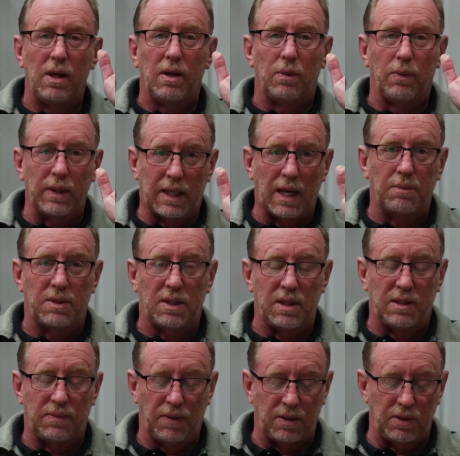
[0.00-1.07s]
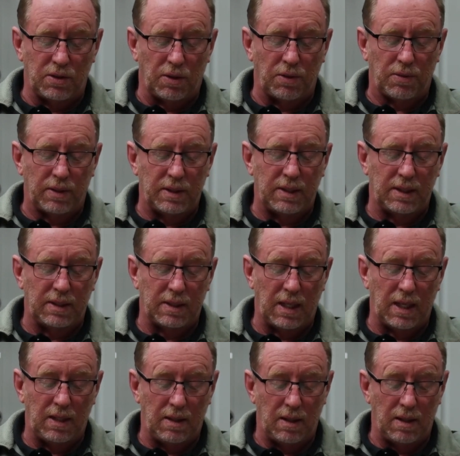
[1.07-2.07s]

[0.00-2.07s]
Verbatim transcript: we come to this verse, John three sixteen.